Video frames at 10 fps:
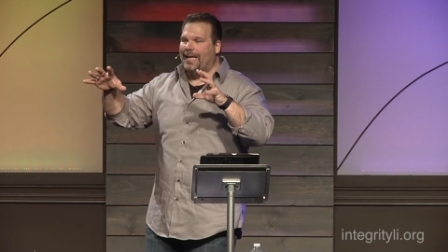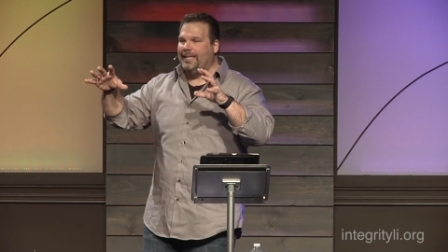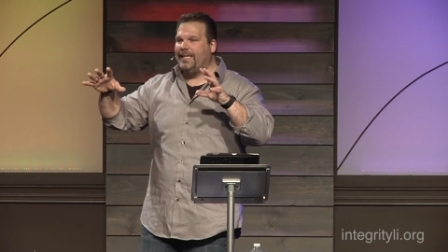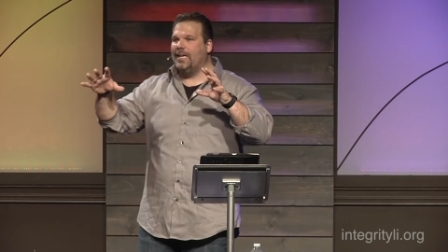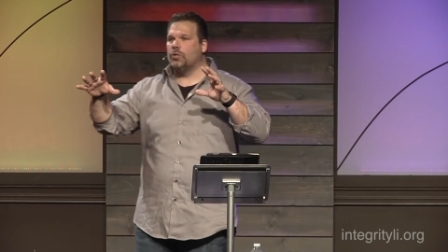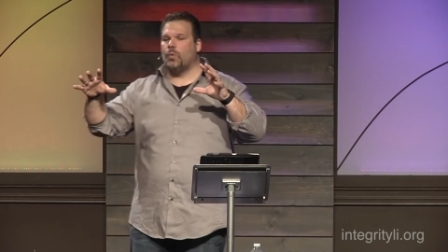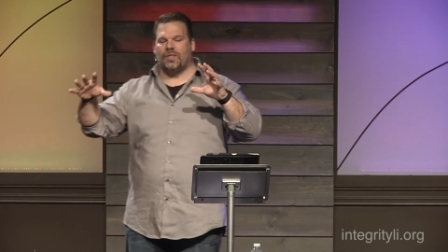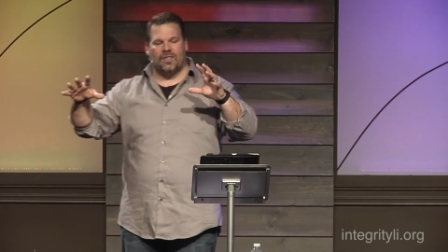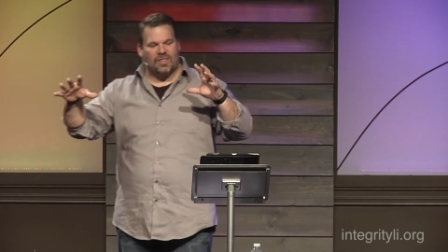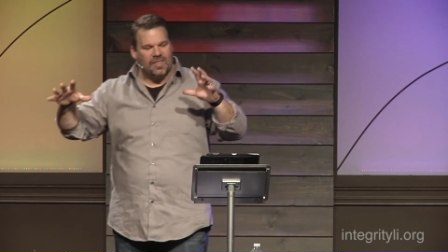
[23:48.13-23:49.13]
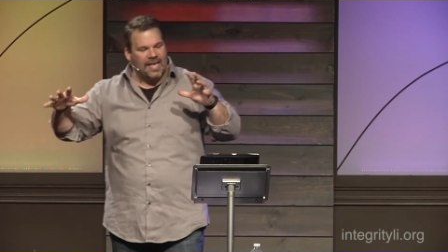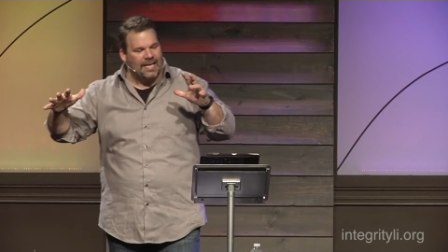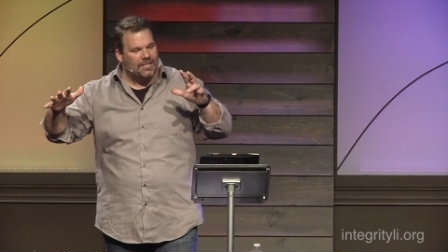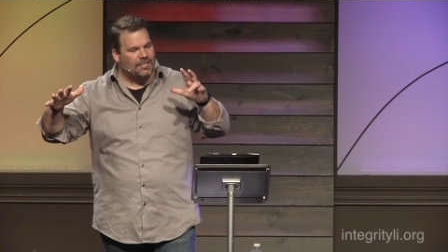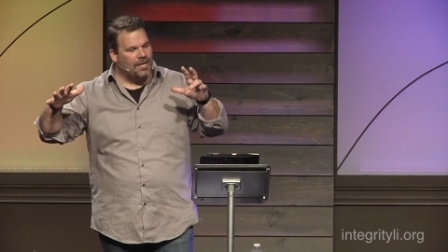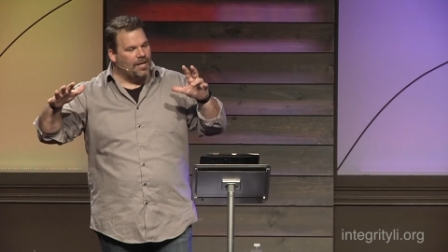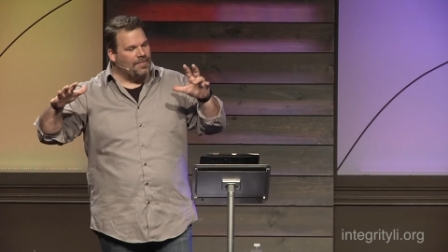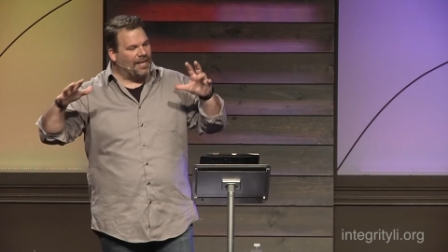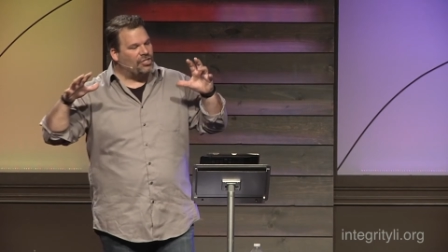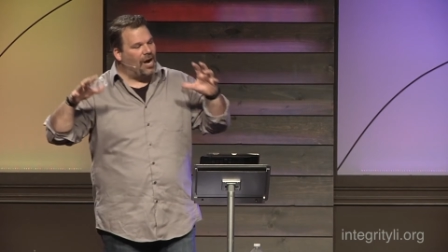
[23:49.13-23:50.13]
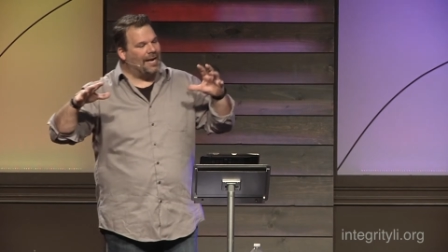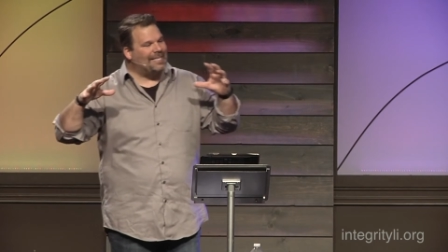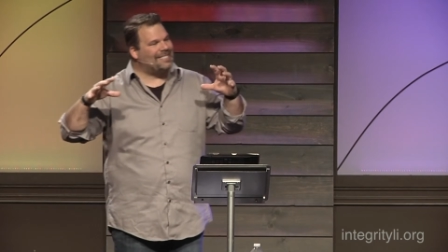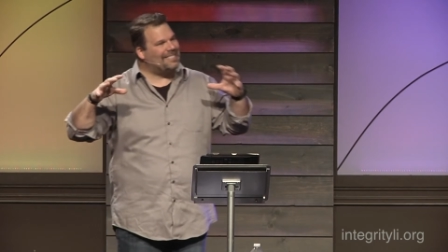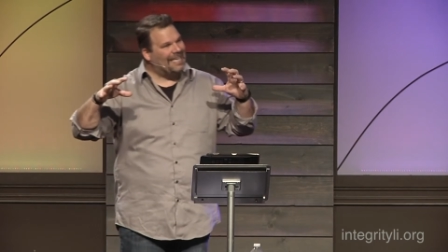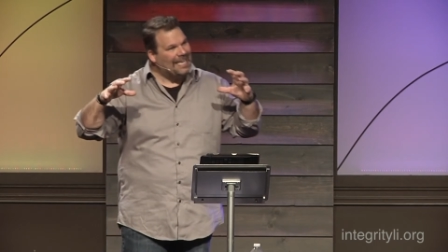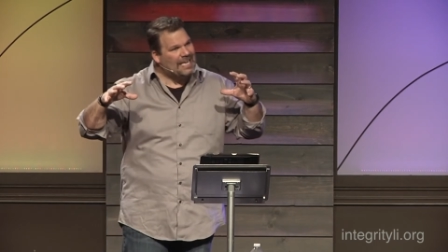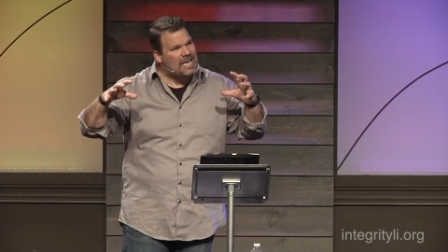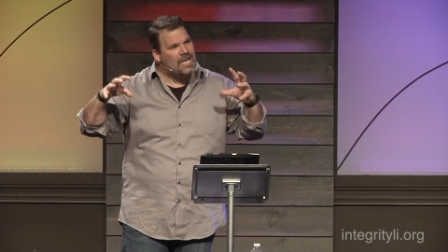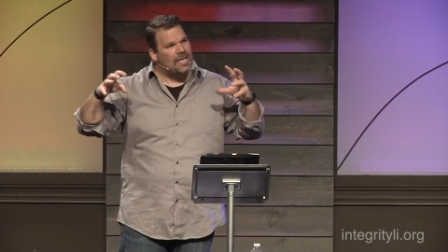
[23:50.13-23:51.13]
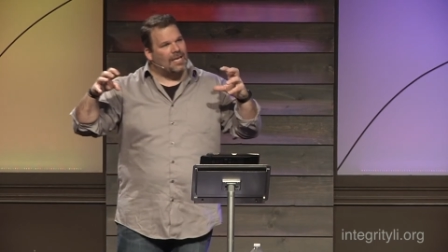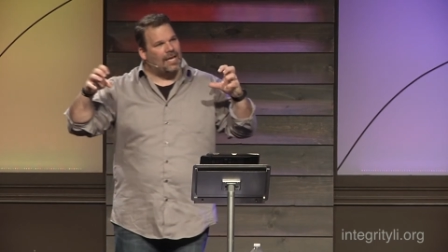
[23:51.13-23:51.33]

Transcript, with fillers: it deals with the things that John has seen.